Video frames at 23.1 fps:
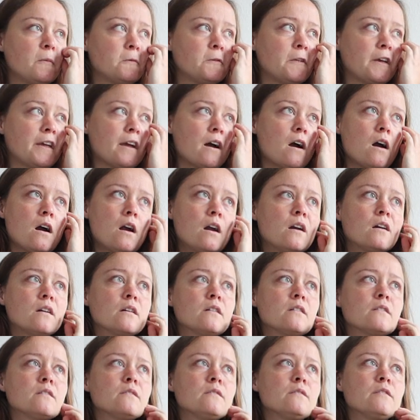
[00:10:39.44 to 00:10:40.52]

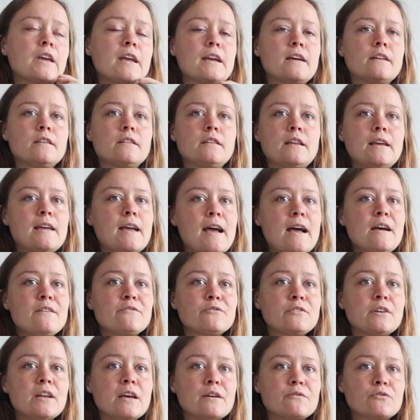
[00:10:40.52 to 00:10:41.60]
they
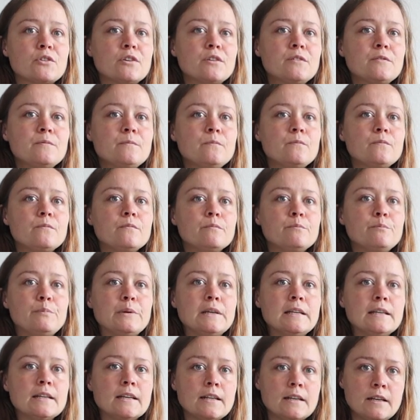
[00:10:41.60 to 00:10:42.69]
have never
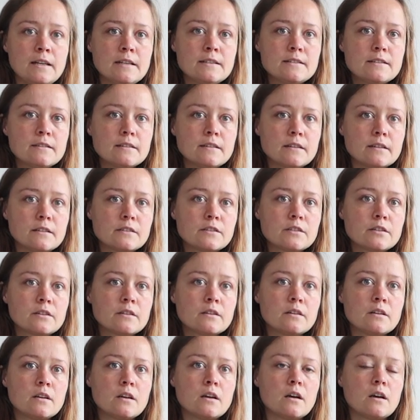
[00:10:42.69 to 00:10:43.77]
been in an incident.
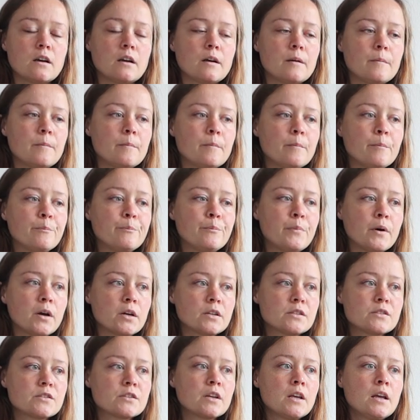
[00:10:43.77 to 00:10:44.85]

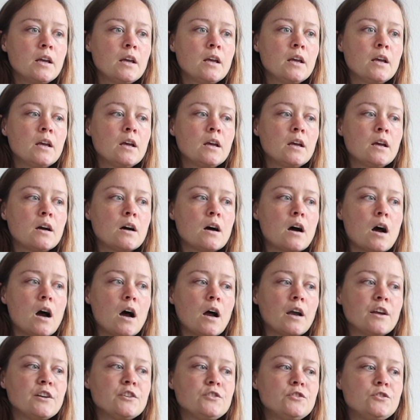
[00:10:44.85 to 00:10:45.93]
But
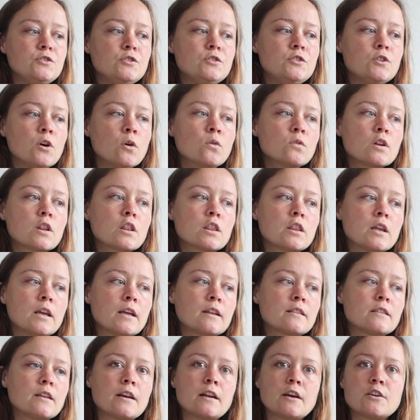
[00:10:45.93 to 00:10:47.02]
I don't
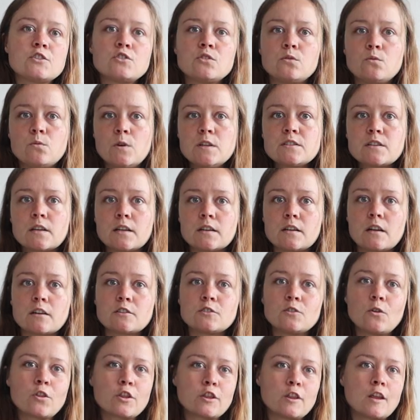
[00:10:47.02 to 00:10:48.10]
think that I should risk it. I
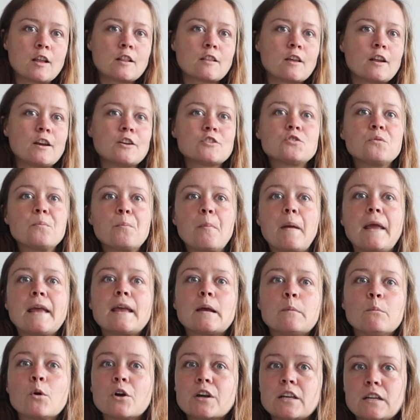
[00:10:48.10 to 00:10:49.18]
don't think that I should make
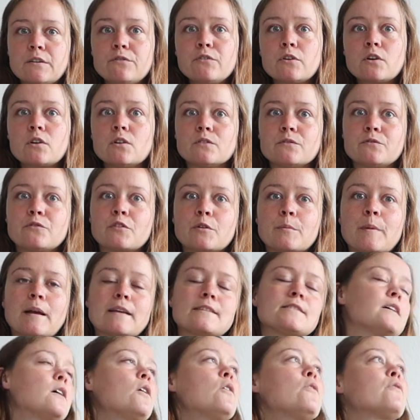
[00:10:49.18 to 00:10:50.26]
it more difficult for
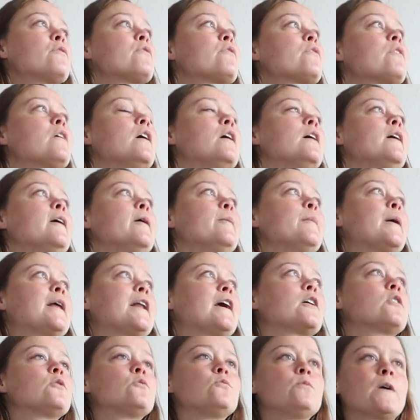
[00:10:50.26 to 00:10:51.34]
myself. And
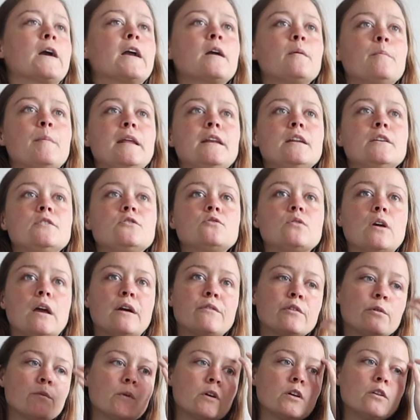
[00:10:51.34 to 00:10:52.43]
I could recommend it to
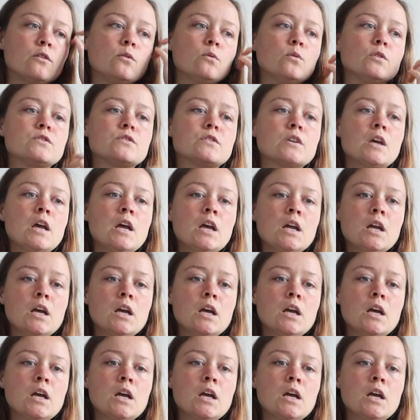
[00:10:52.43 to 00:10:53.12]
everyone who is